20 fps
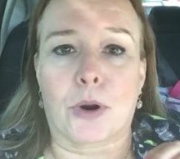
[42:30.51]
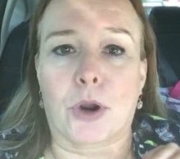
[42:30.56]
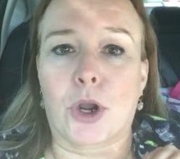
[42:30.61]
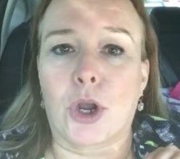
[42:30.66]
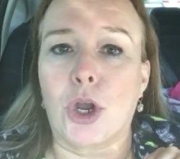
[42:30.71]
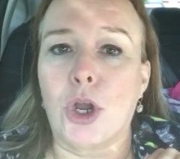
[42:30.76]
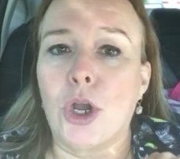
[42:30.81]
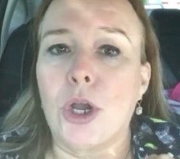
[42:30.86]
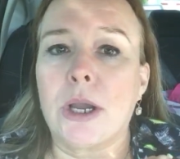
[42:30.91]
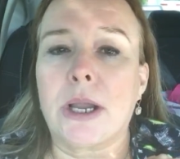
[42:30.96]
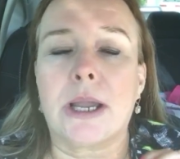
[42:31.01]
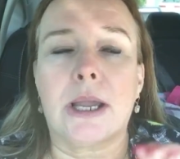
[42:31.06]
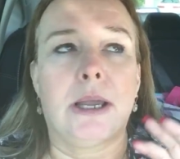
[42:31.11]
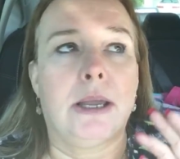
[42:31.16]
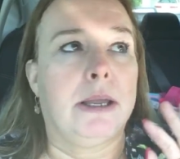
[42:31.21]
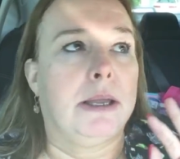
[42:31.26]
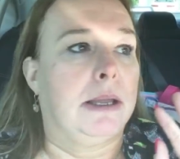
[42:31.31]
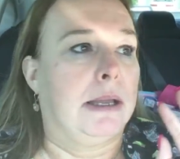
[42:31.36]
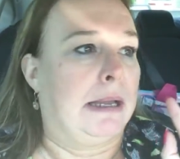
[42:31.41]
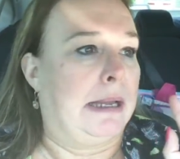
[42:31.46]
her cook.
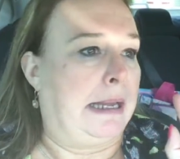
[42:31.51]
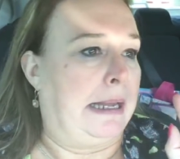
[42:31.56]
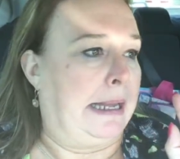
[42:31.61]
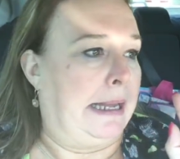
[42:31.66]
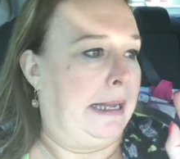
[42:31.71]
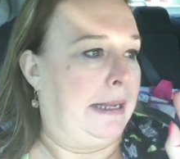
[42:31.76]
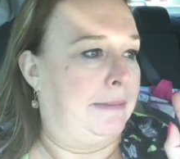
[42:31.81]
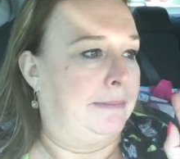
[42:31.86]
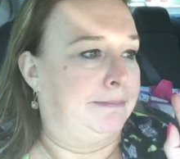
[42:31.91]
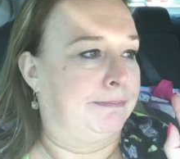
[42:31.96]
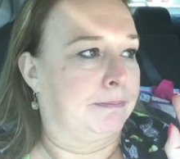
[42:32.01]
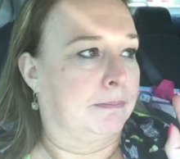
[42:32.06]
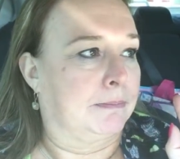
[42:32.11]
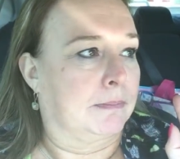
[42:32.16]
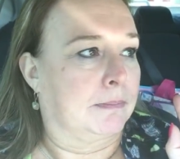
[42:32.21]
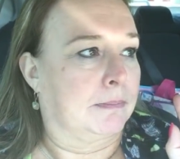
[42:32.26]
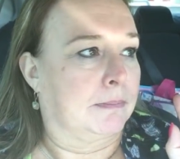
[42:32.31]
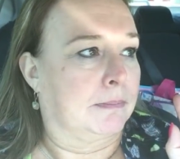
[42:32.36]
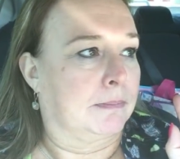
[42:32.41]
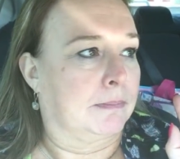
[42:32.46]

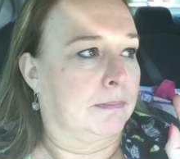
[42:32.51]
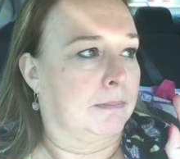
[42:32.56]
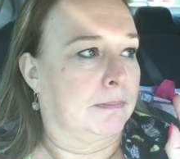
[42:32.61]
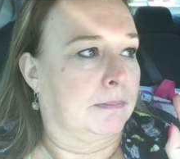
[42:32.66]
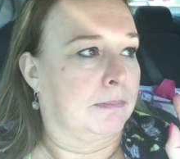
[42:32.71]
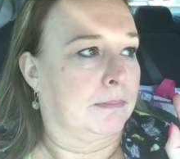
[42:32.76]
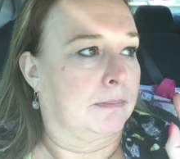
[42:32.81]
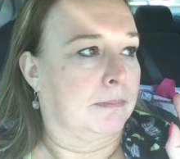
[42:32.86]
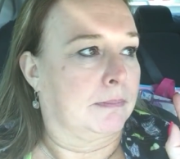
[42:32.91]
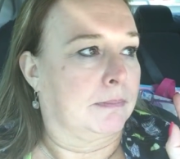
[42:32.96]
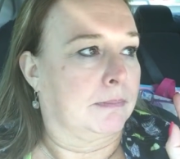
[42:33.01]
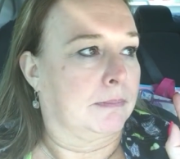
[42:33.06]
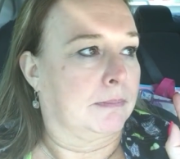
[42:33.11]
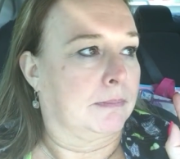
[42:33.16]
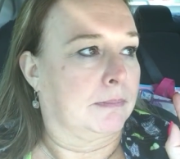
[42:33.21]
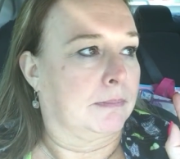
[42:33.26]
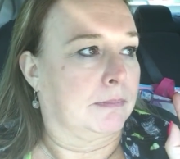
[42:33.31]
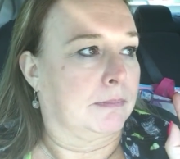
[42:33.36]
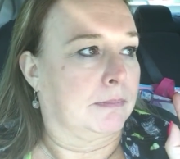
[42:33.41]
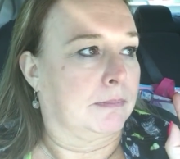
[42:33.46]
We'd eat,